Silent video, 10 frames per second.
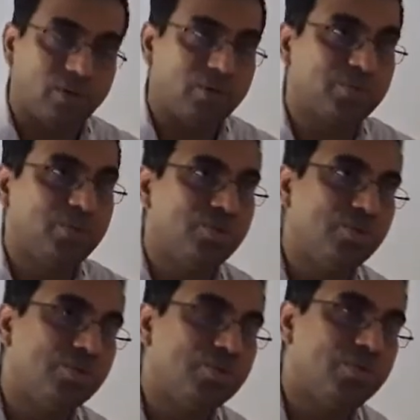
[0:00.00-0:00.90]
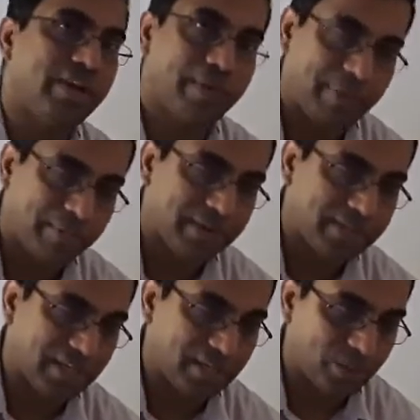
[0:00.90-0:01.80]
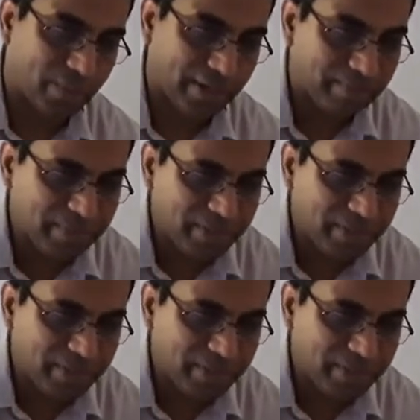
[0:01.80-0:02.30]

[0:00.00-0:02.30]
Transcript: also is used. Verapamil is another one.